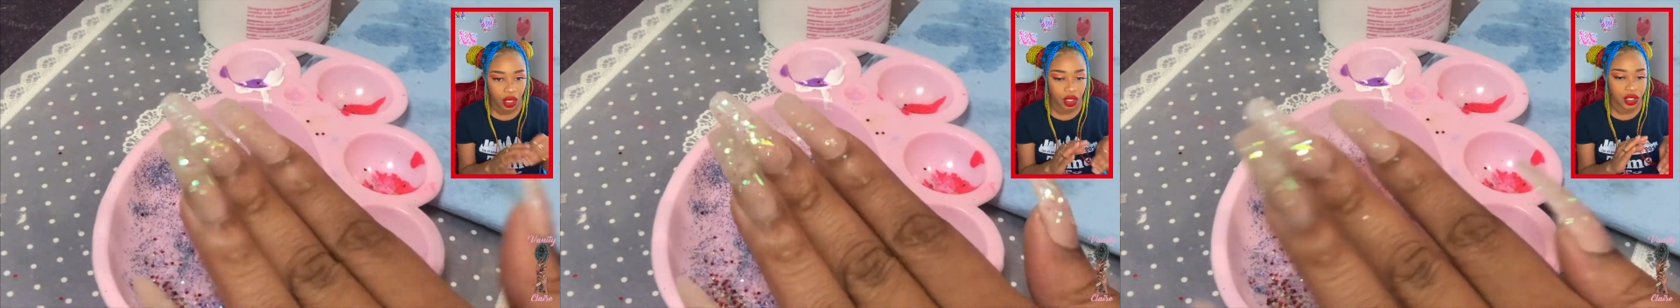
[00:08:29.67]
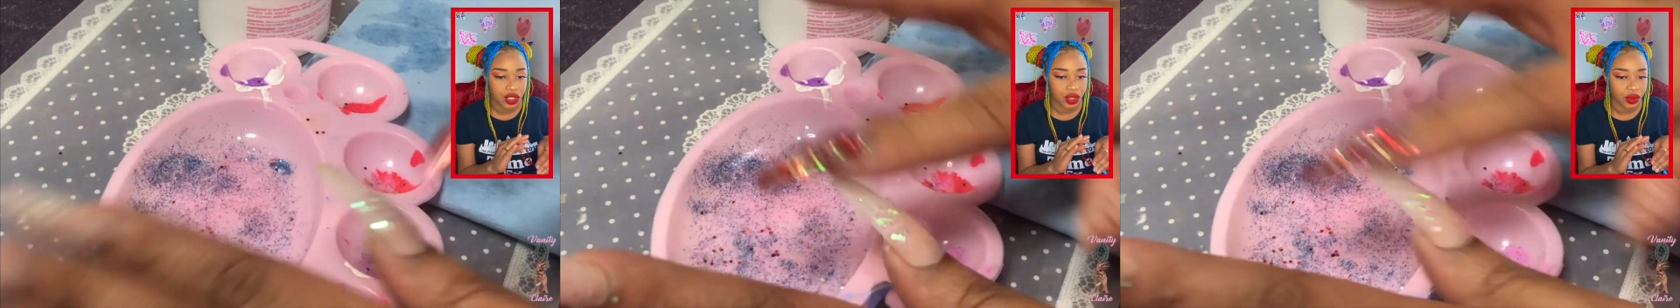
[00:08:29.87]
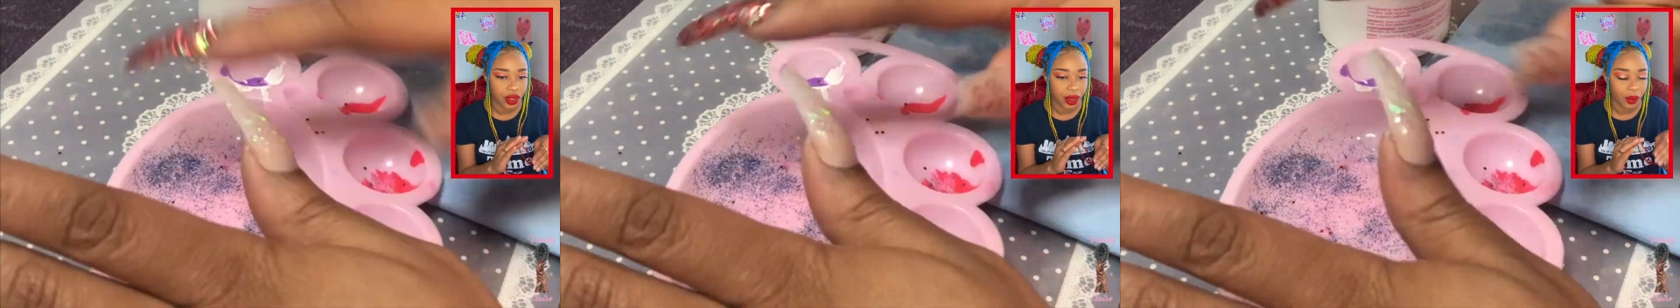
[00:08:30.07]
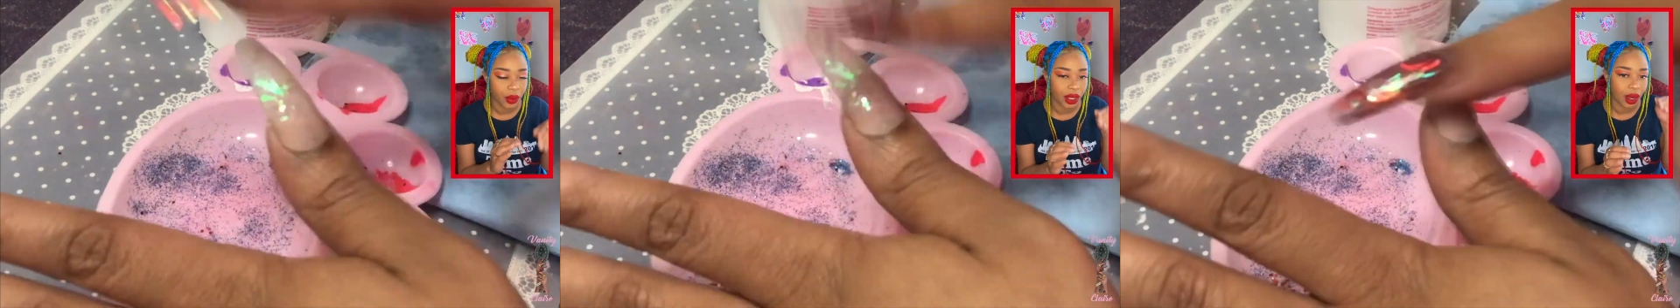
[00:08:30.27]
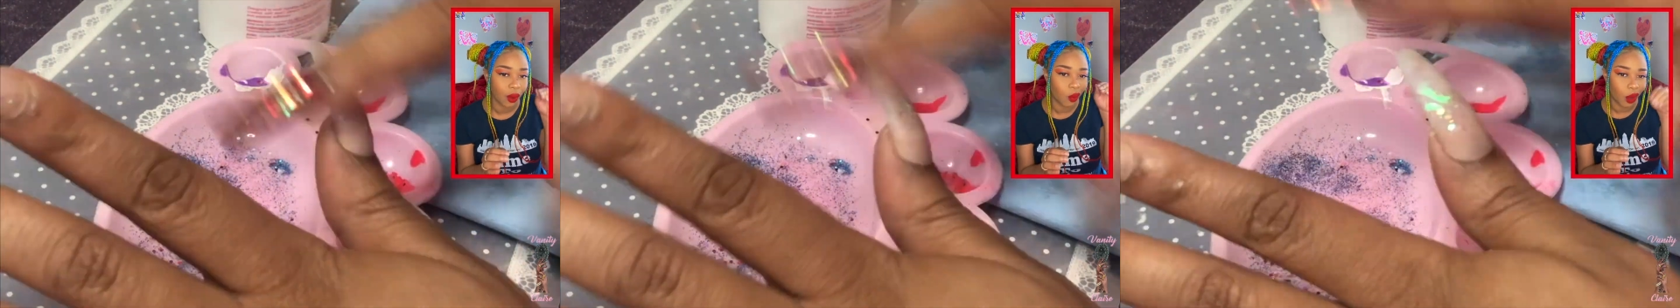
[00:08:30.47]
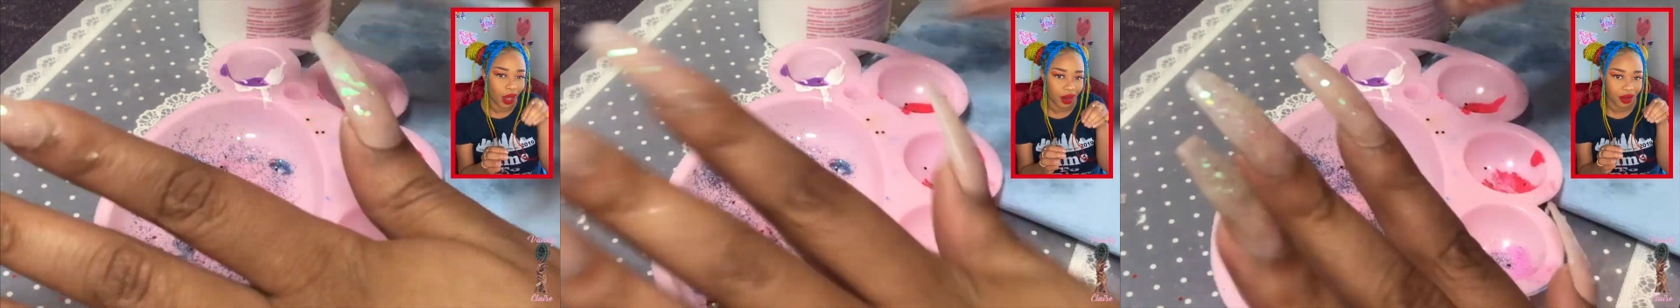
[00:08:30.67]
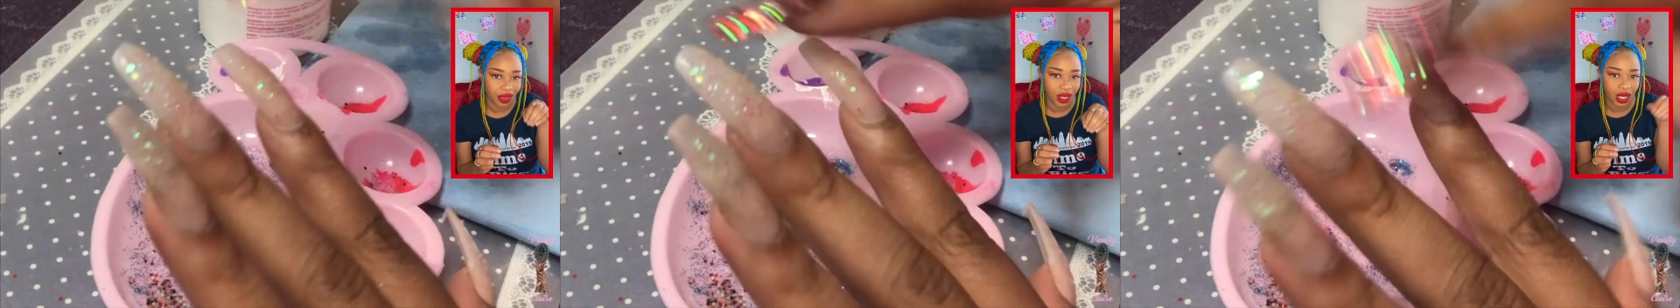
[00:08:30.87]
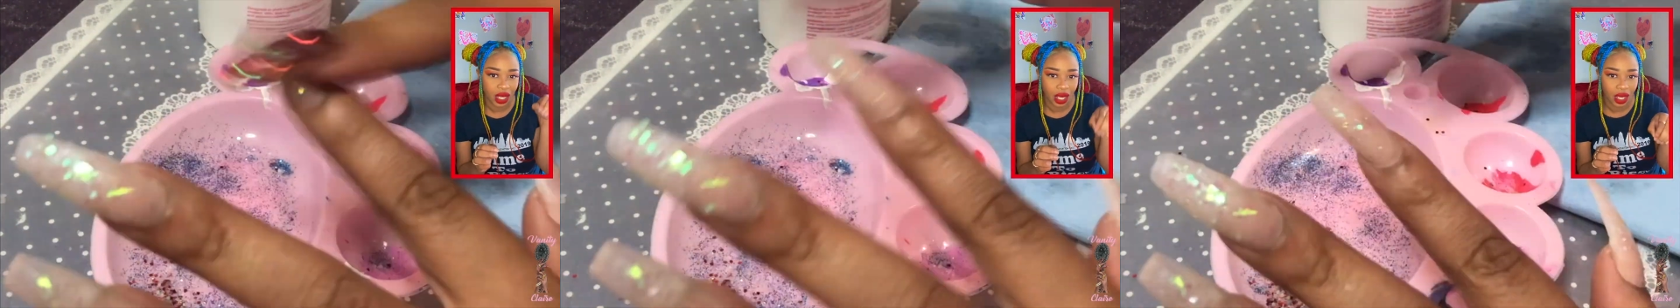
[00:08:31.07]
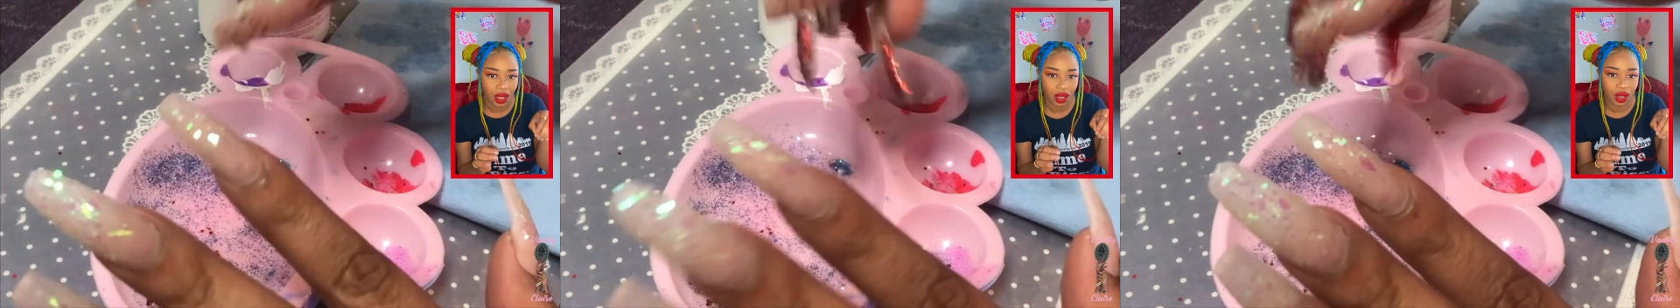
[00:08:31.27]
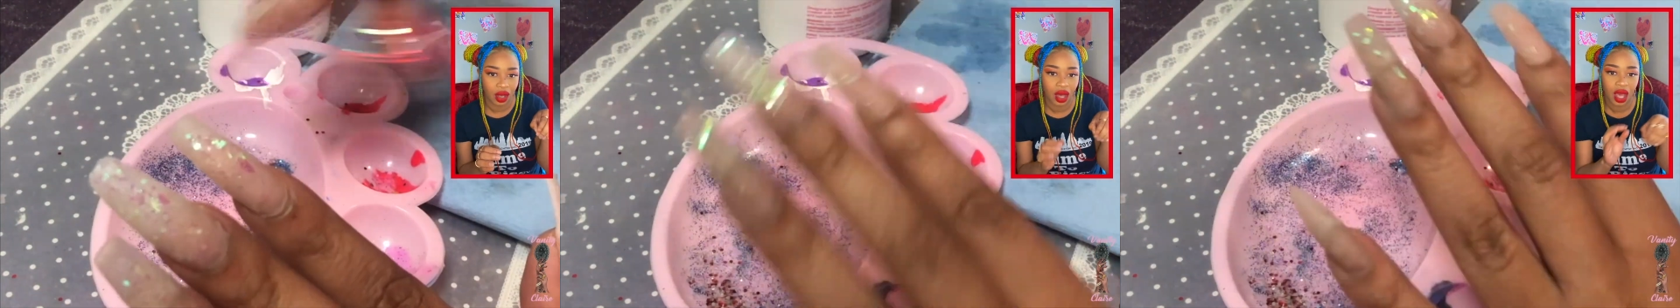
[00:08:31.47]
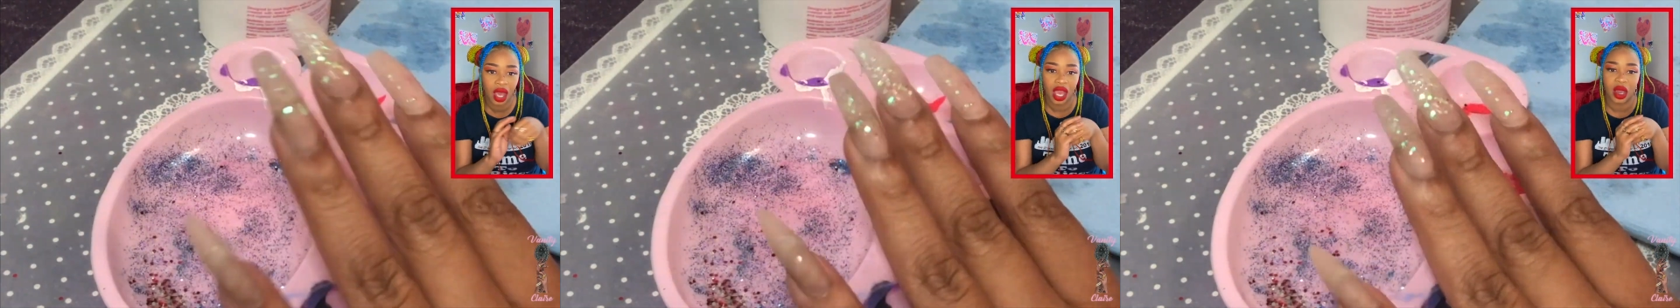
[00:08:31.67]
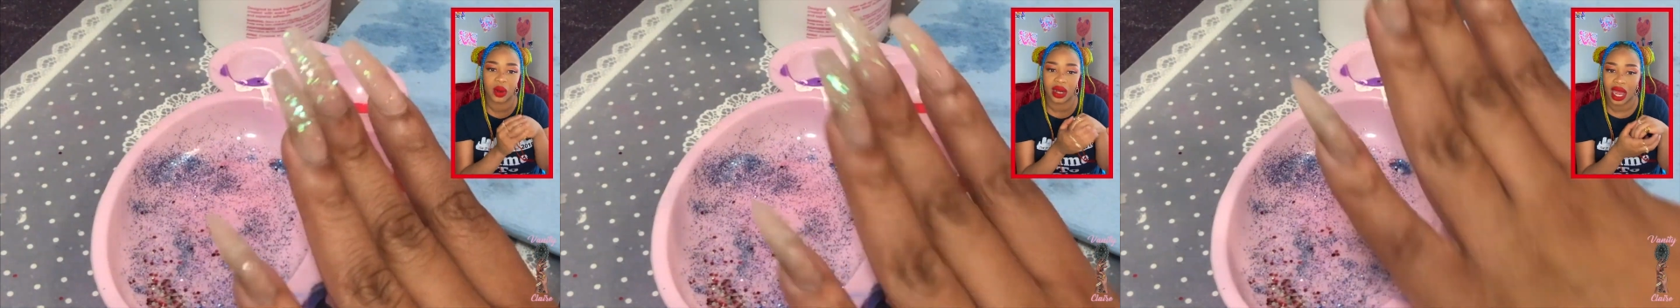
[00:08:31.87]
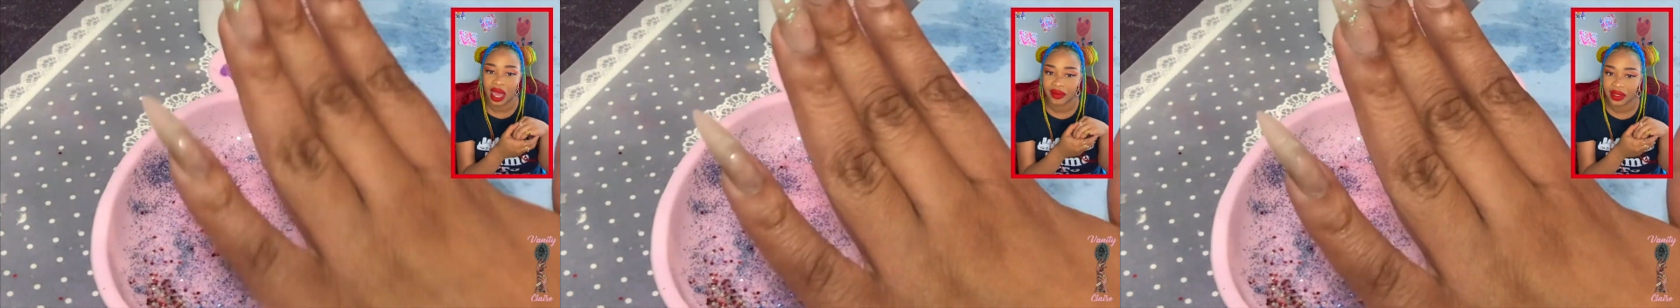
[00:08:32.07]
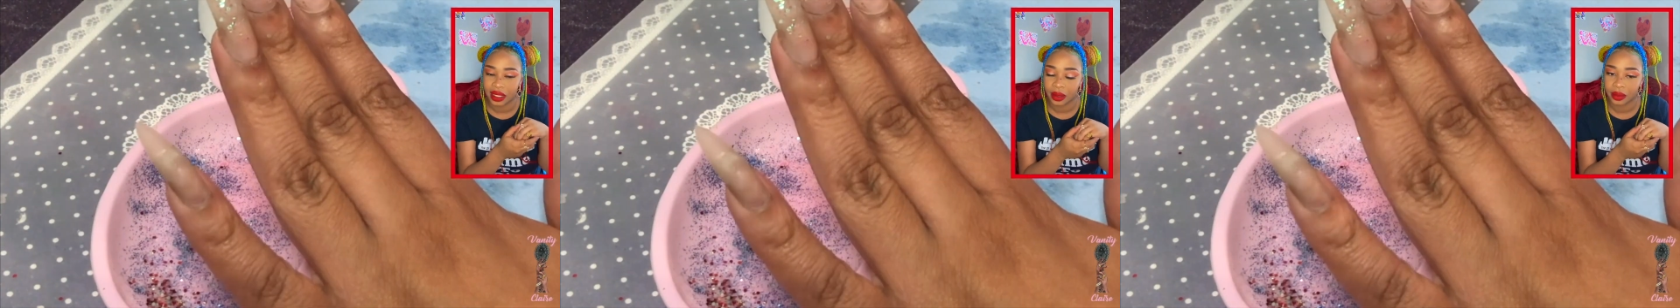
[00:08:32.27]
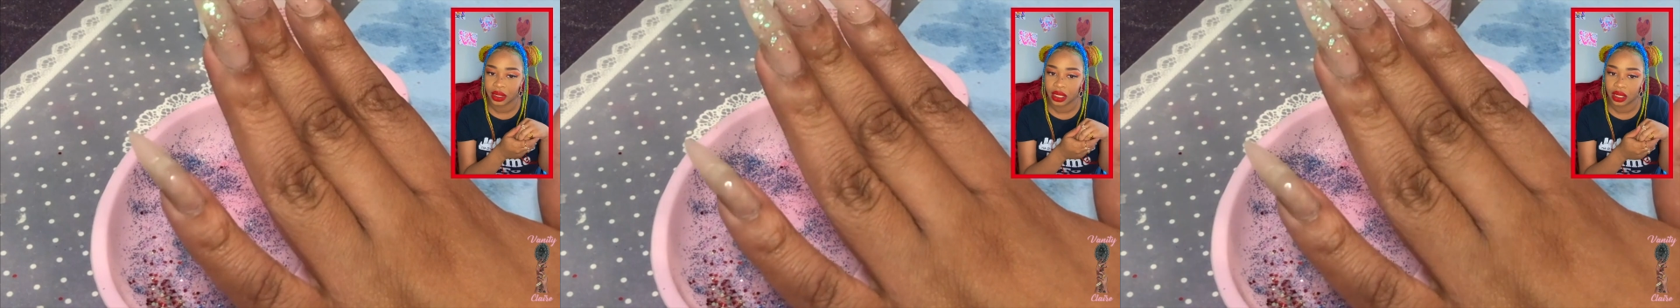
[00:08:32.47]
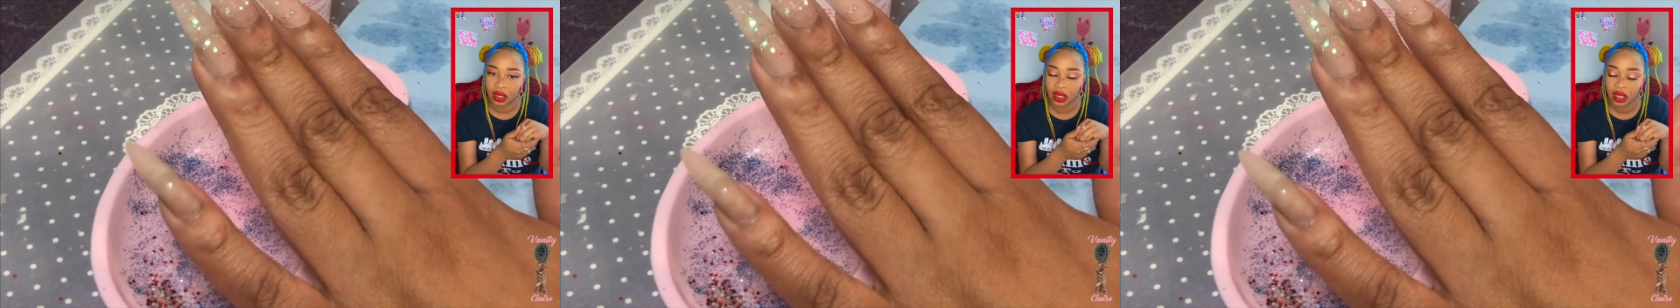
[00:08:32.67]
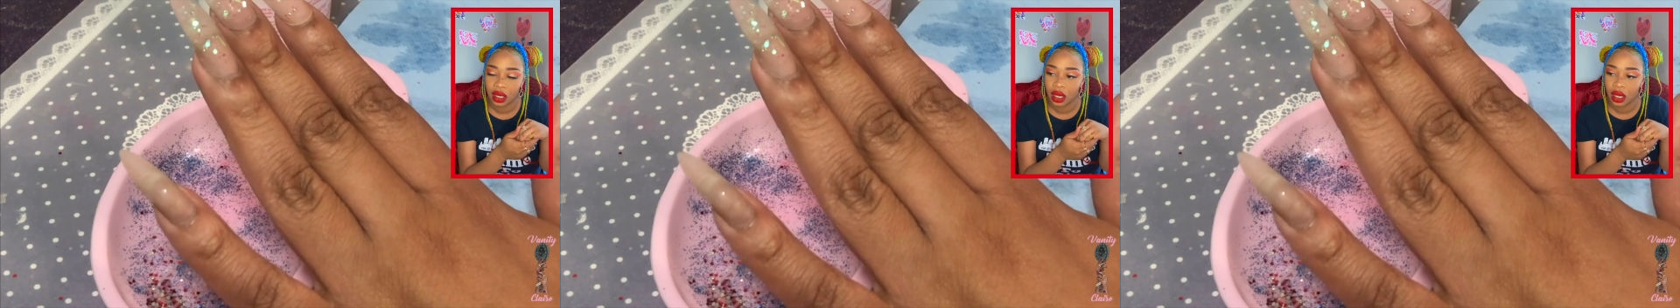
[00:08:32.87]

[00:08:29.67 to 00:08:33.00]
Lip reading: so that when I wear the nail it would have something.